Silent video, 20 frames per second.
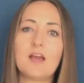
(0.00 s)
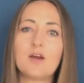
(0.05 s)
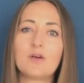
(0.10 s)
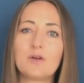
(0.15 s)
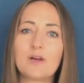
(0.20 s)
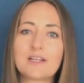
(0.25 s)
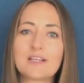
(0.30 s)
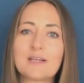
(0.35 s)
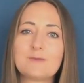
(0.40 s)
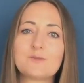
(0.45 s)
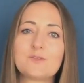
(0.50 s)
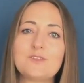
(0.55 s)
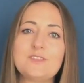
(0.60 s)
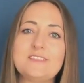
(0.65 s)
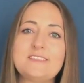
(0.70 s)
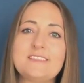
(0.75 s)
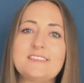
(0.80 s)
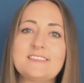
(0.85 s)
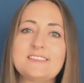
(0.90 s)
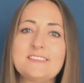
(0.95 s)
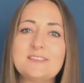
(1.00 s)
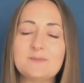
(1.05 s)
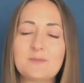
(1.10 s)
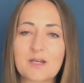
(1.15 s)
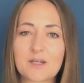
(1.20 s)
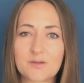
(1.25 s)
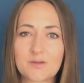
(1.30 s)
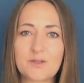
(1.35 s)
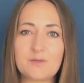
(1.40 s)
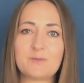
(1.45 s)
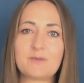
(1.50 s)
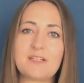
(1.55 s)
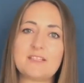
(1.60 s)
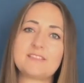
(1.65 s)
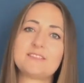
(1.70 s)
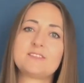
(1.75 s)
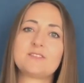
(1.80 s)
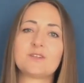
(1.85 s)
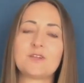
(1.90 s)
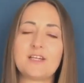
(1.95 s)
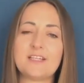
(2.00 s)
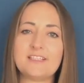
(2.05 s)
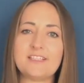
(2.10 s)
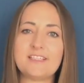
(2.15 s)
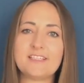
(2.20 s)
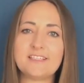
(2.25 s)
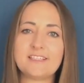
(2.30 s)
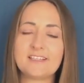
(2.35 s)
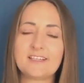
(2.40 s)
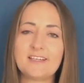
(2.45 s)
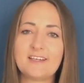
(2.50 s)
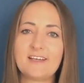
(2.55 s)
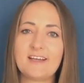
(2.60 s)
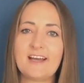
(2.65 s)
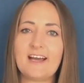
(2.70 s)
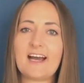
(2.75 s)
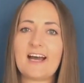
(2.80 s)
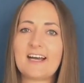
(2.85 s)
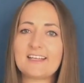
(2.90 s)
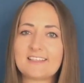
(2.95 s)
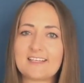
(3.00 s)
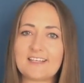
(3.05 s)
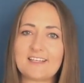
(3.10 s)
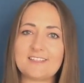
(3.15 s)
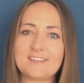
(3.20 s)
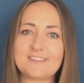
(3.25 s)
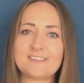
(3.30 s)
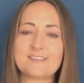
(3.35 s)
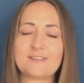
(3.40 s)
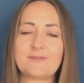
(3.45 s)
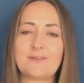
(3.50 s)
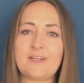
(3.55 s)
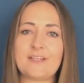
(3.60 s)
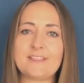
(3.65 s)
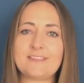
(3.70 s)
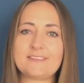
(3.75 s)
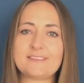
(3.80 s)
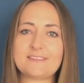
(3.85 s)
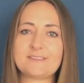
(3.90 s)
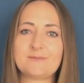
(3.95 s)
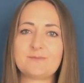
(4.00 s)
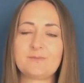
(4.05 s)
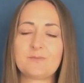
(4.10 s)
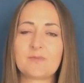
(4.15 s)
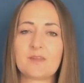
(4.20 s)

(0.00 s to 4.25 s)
Welcome to Lean Six Sigma Green Belt training, analyze phase.